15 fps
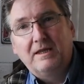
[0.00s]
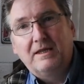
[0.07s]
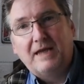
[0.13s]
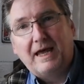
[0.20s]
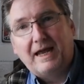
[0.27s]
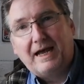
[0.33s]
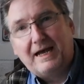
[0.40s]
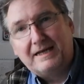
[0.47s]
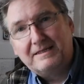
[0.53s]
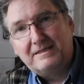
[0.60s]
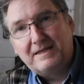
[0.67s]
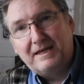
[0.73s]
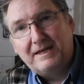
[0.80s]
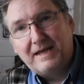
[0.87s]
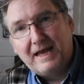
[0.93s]
that
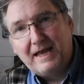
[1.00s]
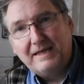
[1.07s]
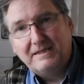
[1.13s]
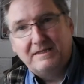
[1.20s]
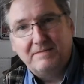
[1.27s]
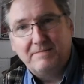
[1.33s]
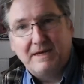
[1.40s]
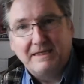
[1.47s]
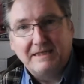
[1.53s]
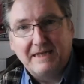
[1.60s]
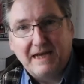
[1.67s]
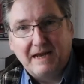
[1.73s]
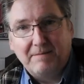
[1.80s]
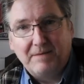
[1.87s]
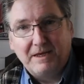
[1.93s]
has an
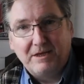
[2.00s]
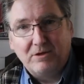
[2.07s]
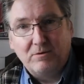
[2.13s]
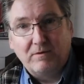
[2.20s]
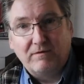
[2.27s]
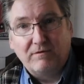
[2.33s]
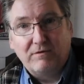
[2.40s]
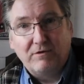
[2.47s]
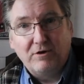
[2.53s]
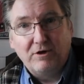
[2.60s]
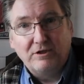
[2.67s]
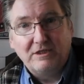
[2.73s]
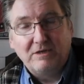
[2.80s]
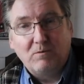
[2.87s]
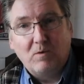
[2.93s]
estimated IBU of
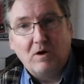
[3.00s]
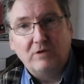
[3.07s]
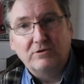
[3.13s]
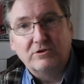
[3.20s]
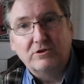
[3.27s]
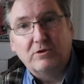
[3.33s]
31,